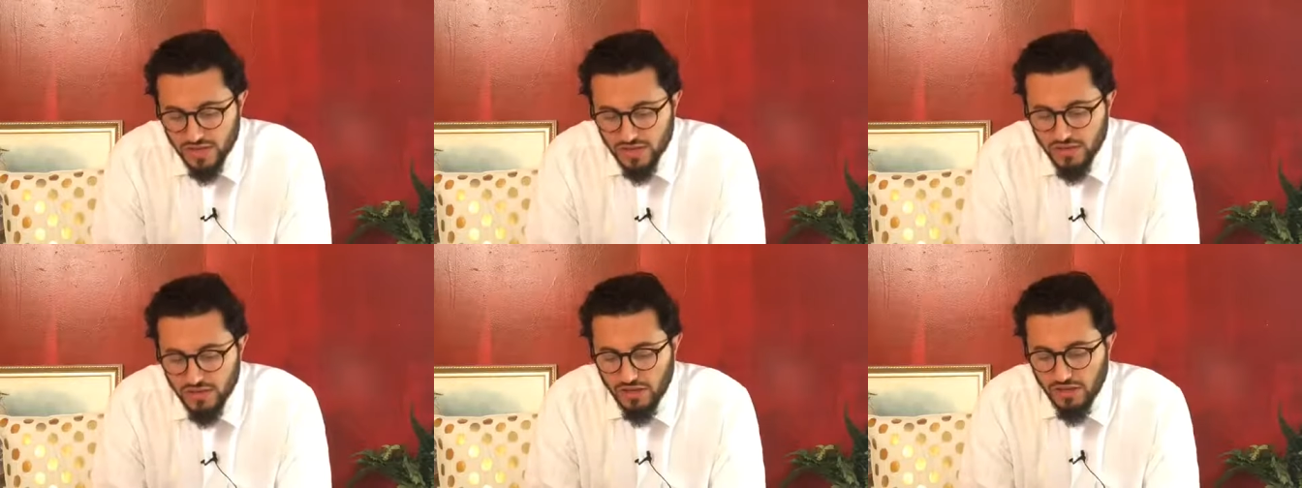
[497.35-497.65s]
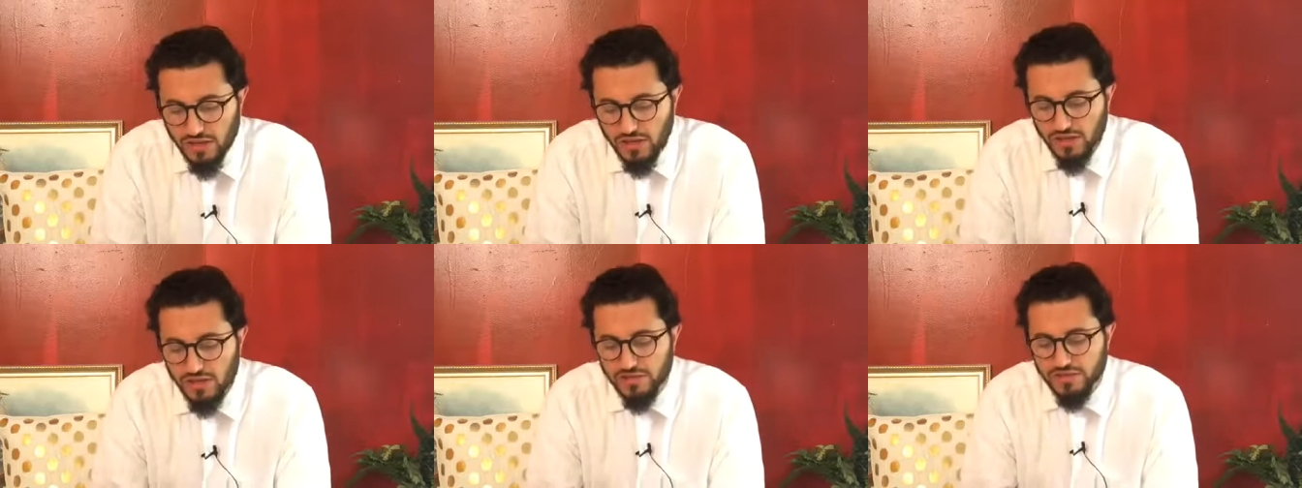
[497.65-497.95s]

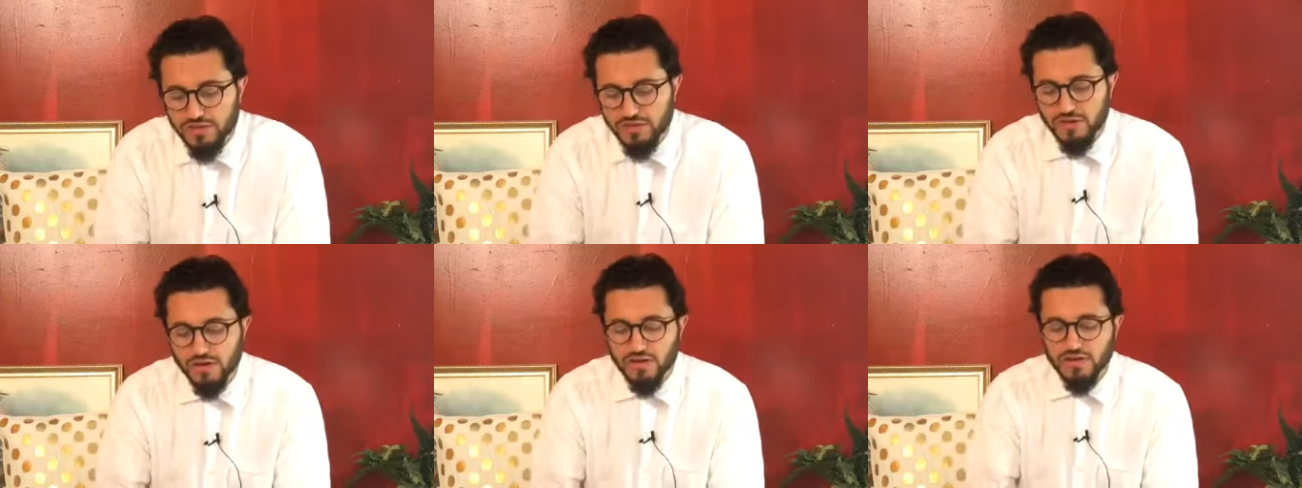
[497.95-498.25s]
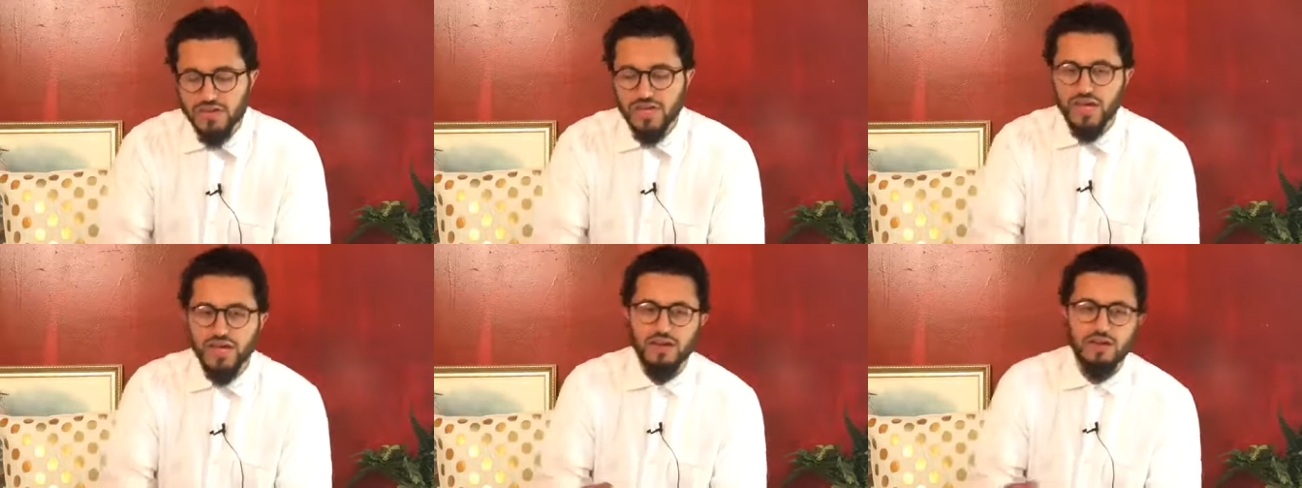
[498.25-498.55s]
The third
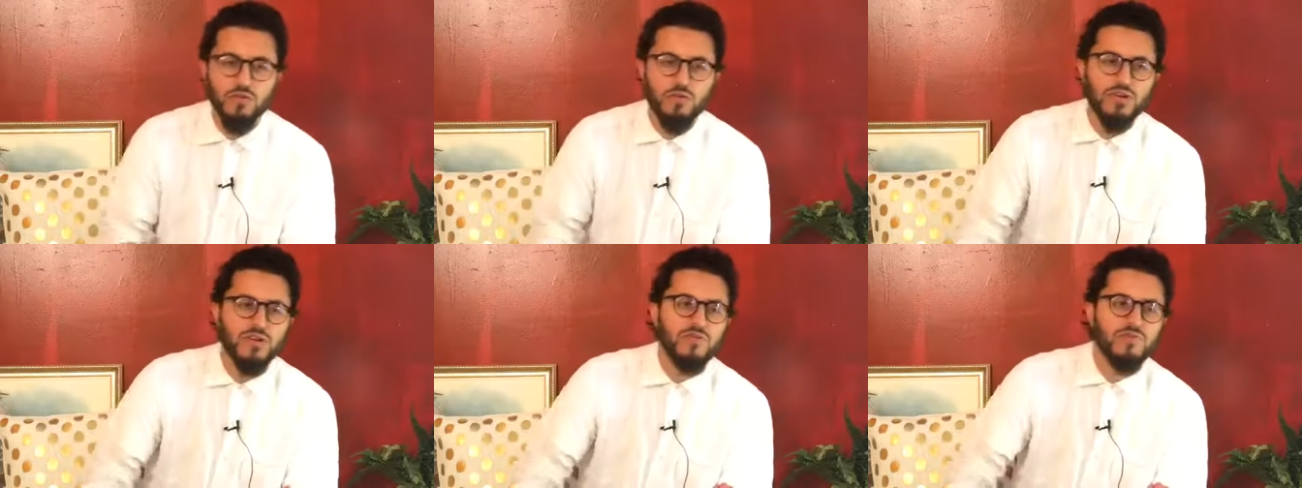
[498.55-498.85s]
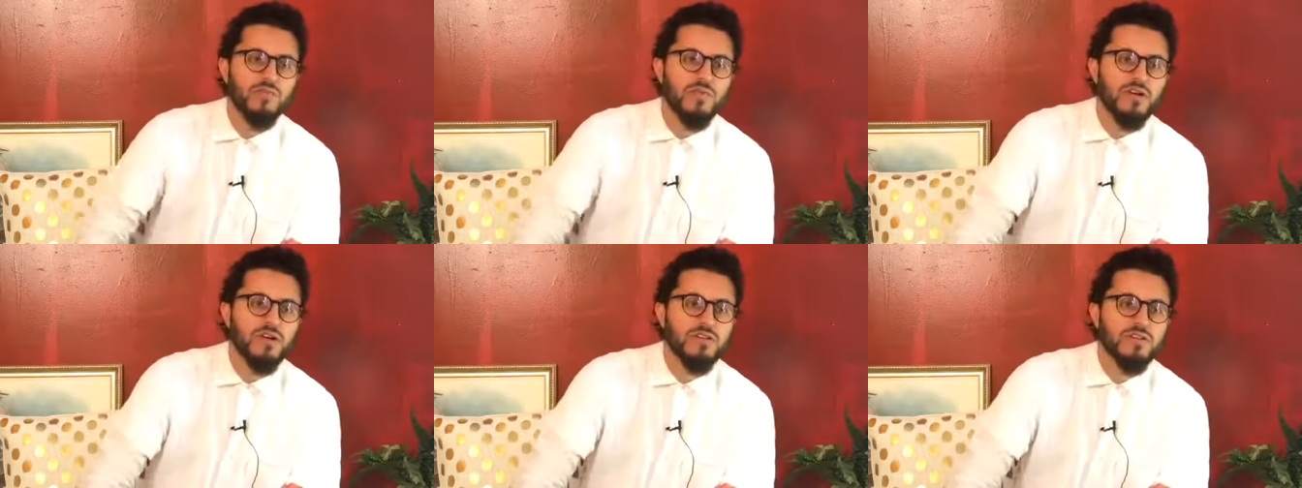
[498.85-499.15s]
category of
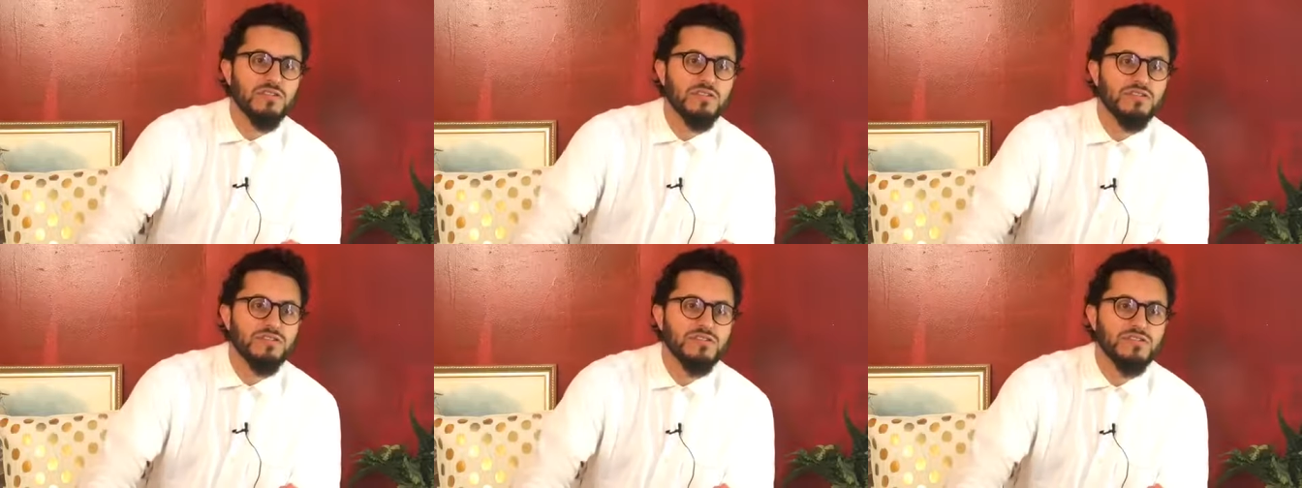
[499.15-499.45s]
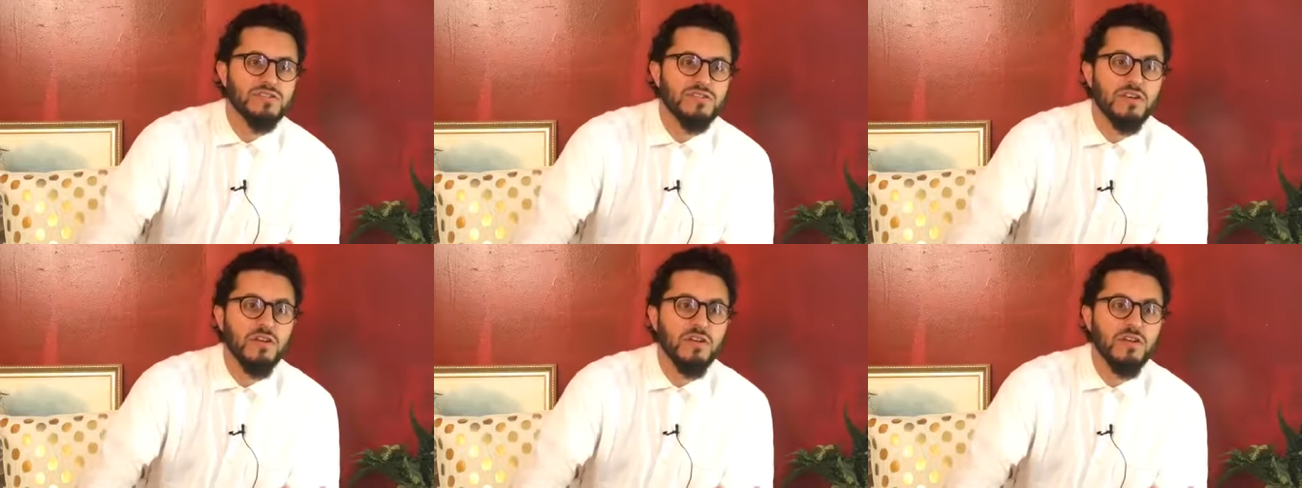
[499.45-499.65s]
martyrs